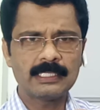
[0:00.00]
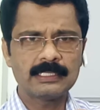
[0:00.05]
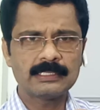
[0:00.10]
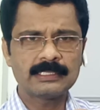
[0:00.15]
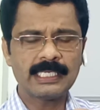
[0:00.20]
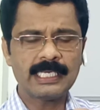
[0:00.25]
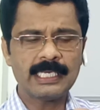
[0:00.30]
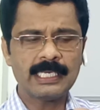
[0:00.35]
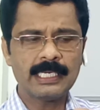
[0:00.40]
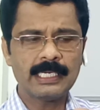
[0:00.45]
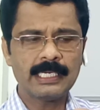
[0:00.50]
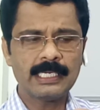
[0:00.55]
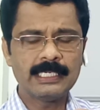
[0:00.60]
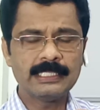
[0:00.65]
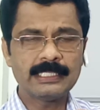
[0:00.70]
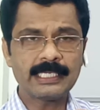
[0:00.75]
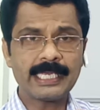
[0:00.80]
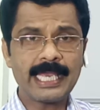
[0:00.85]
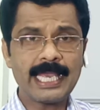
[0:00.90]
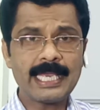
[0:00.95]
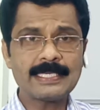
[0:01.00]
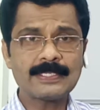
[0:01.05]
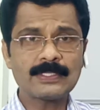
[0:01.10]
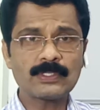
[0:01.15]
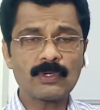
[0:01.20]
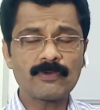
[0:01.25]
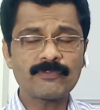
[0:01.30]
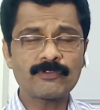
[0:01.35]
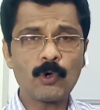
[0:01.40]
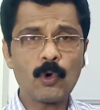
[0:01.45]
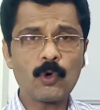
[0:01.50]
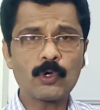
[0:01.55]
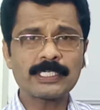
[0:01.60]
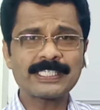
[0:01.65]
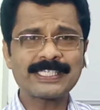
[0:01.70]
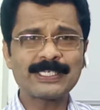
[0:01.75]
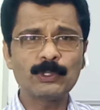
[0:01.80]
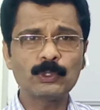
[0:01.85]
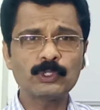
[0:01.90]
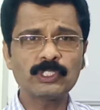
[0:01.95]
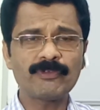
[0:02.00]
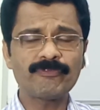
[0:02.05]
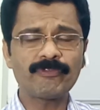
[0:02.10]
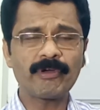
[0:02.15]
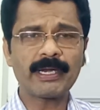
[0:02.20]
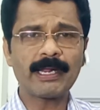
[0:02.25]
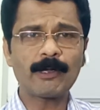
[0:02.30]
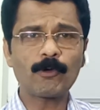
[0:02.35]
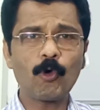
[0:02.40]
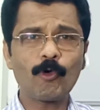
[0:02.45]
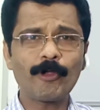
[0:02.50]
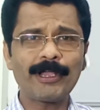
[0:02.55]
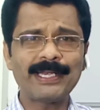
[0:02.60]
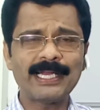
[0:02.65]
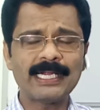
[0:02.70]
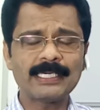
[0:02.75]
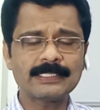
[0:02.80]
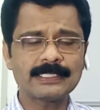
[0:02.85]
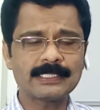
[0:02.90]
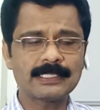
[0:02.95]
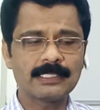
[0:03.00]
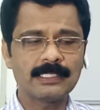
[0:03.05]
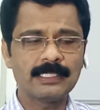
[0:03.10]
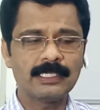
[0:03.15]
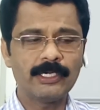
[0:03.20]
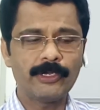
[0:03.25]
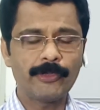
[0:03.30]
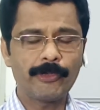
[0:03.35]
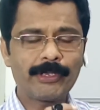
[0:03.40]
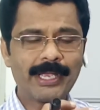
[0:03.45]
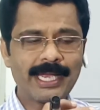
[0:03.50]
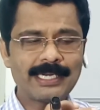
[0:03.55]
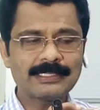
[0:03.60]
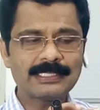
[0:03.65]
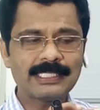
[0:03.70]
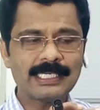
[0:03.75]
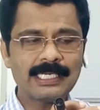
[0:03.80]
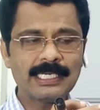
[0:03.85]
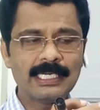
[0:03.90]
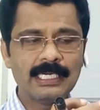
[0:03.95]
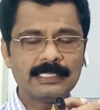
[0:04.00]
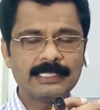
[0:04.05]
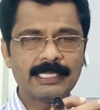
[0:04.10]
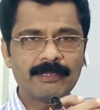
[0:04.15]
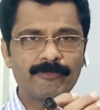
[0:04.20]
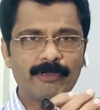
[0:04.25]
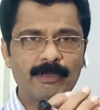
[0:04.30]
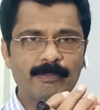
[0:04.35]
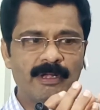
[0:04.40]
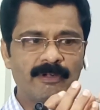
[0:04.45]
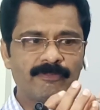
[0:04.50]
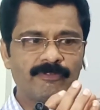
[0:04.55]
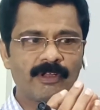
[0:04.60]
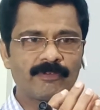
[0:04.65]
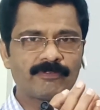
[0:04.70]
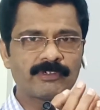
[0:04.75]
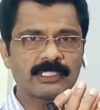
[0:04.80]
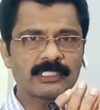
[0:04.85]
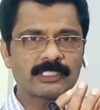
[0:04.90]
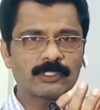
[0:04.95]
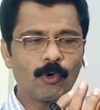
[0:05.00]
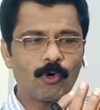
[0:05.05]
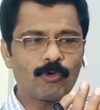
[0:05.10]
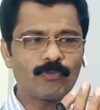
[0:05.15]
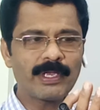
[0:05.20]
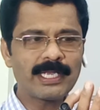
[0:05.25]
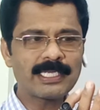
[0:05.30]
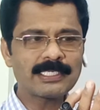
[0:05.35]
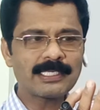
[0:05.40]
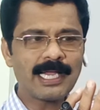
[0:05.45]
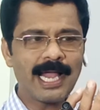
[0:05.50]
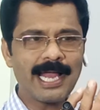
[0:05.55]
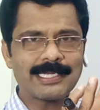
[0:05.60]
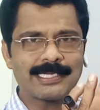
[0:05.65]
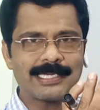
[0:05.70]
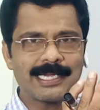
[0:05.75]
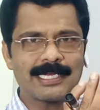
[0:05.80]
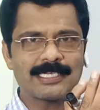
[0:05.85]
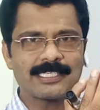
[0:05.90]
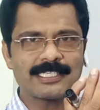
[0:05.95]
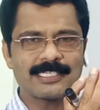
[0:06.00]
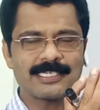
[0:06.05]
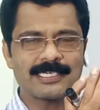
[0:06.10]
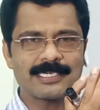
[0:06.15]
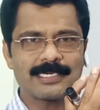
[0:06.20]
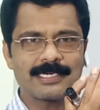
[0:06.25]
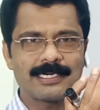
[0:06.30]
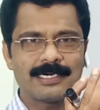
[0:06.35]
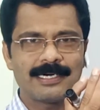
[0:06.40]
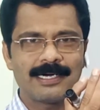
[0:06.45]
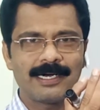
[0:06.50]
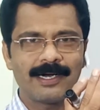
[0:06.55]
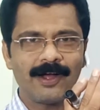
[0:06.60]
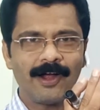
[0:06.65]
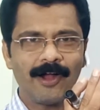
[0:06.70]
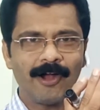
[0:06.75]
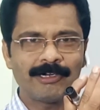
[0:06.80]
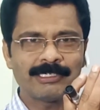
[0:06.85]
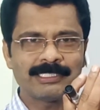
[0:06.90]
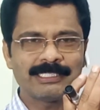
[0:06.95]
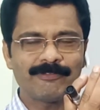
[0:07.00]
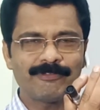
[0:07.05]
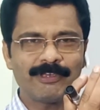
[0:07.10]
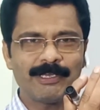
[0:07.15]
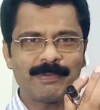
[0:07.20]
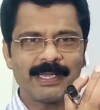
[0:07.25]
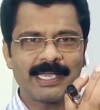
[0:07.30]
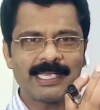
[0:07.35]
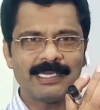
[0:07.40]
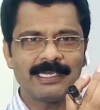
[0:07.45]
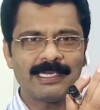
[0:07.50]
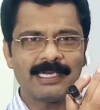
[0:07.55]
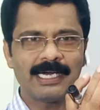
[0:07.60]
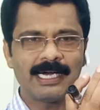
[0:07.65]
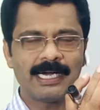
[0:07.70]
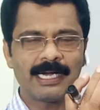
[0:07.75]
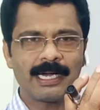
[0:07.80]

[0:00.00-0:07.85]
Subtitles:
See, in the case of Cocos nucifera, coconut, you can see the female flowers always attached on the female